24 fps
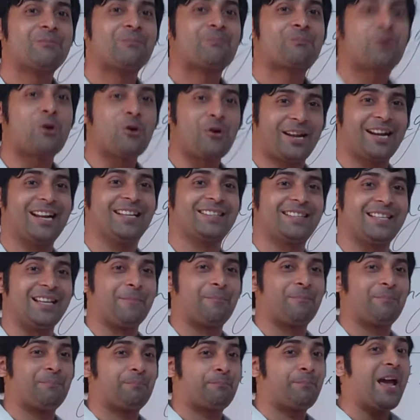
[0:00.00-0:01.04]

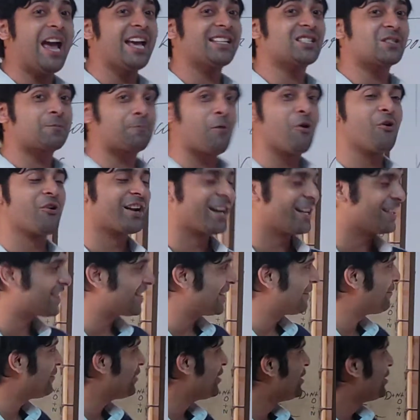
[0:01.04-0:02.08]
progressive, past
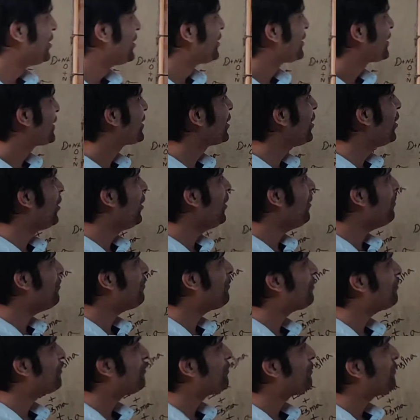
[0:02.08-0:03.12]
progressive.
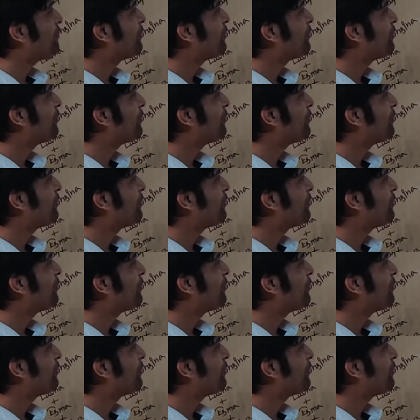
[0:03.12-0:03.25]
So